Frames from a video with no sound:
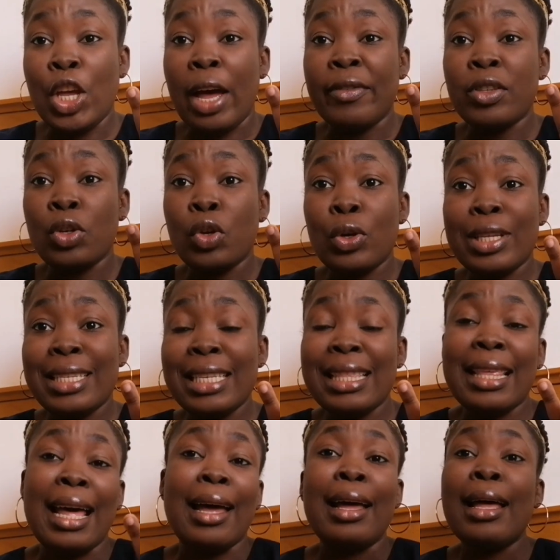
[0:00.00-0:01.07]
you have to
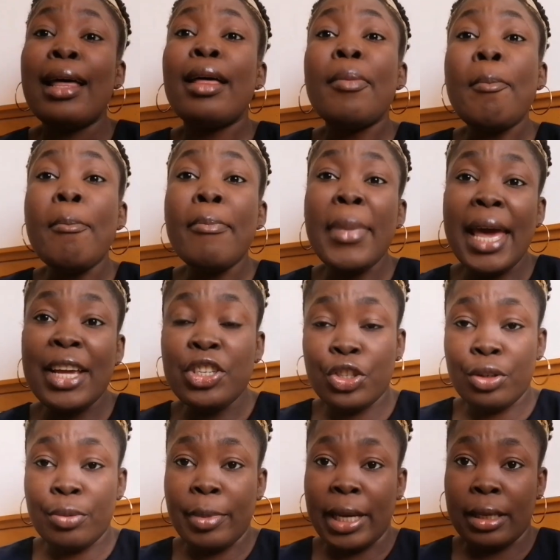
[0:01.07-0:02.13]
consider
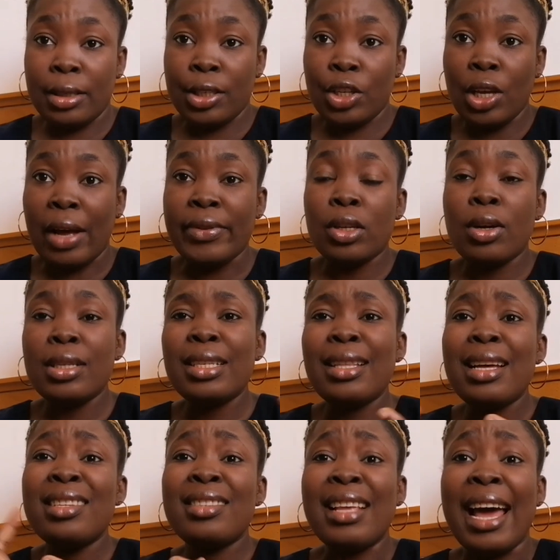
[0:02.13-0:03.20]
measurement. You have to
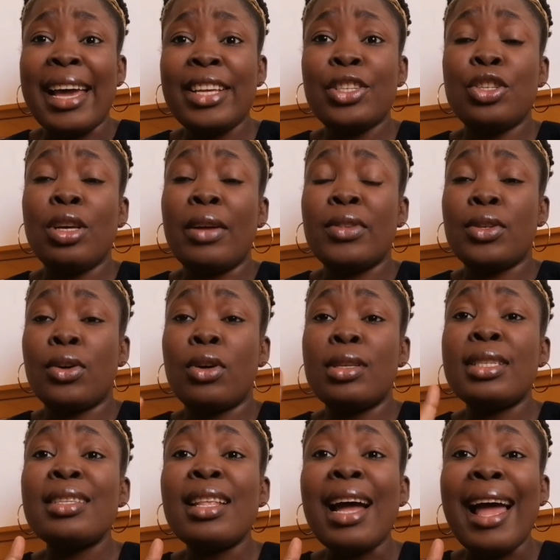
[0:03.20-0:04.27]
consider size, you have to
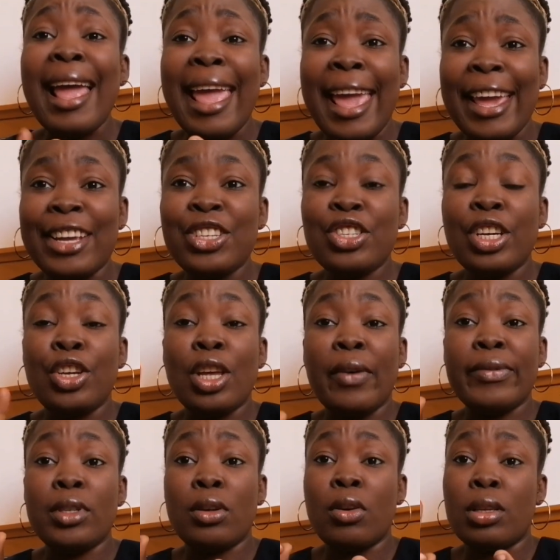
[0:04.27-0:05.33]
consider age, and you
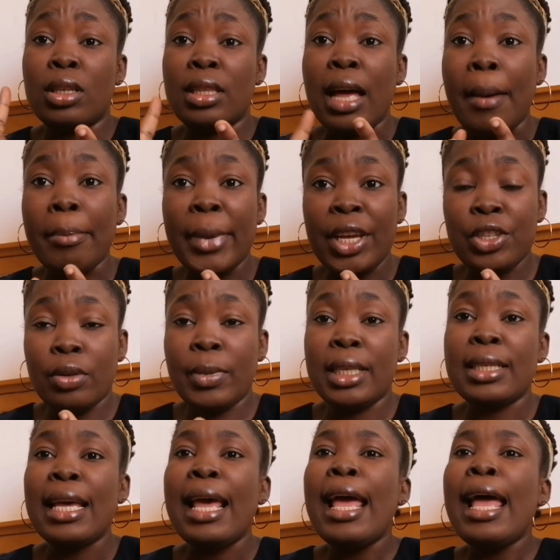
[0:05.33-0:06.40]
have to consider
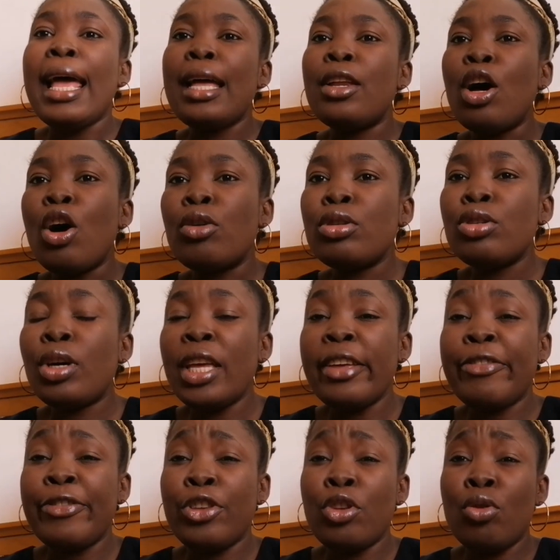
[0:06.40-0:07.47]
measurement. And also,
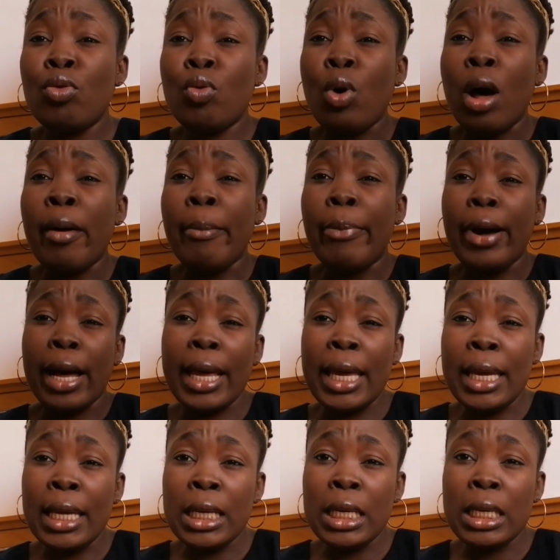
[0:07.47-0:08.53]
if you are
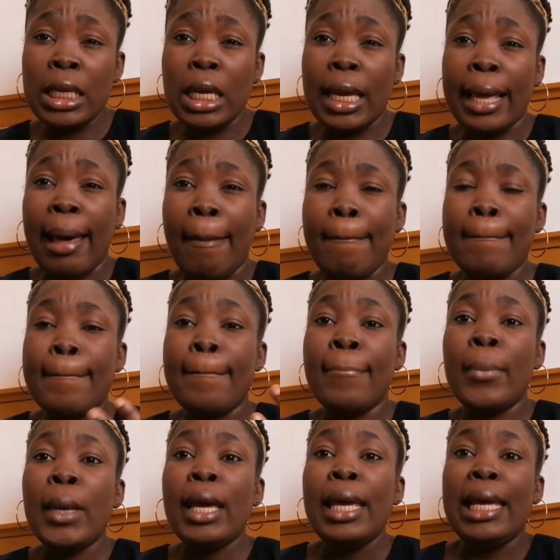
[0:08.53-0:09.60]
buying
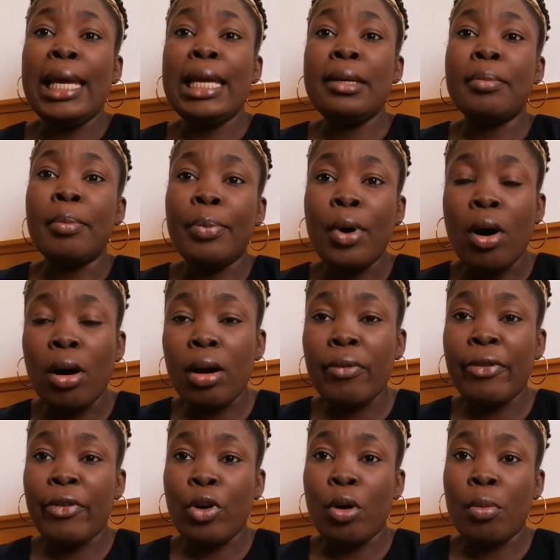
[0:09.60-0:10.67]
in bulk
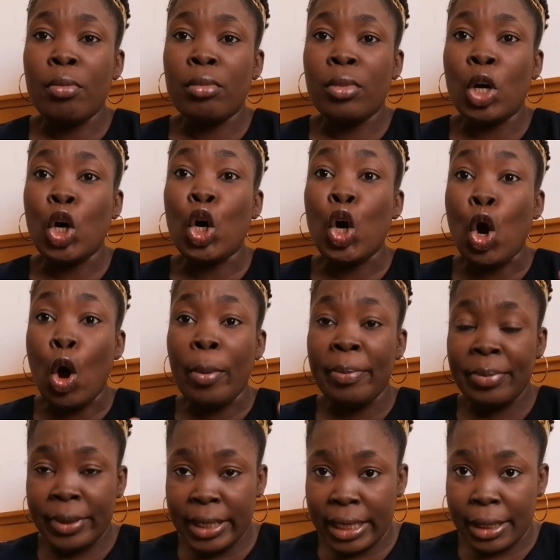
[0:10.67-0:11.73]
from a
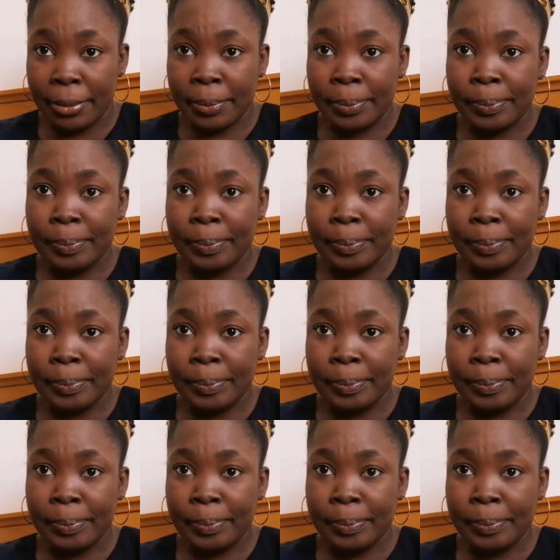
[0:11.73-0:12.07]
company,